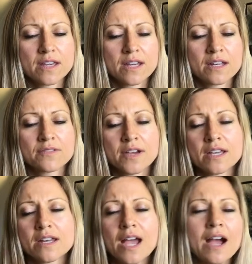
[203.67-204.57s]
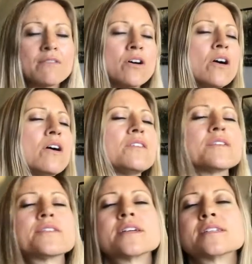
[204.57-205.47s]
And if I could have all the
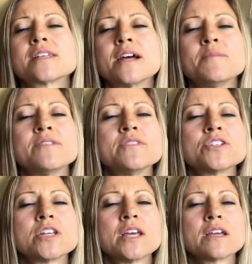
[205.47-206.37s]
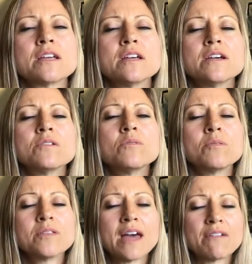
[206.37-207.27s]
things that I'm envisioning,
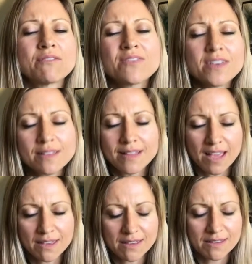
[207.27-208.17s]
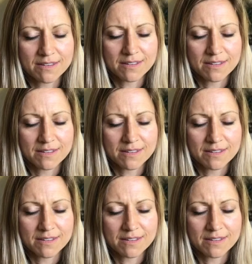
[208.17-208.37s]
what would that feel like?